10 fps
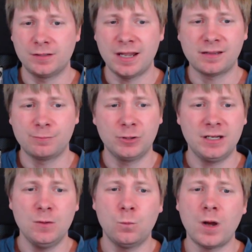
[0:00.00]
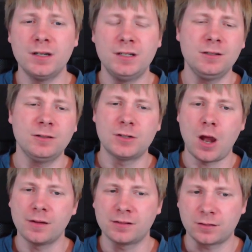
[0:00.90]
desperately wanting to
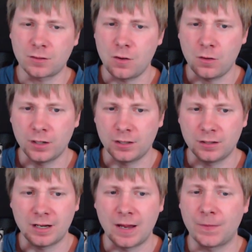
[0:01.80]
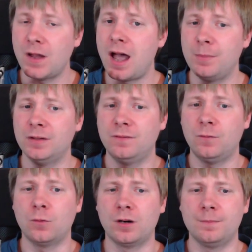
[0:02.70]
toss a coin at the Hubble
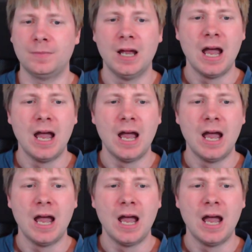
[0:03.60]
Forum.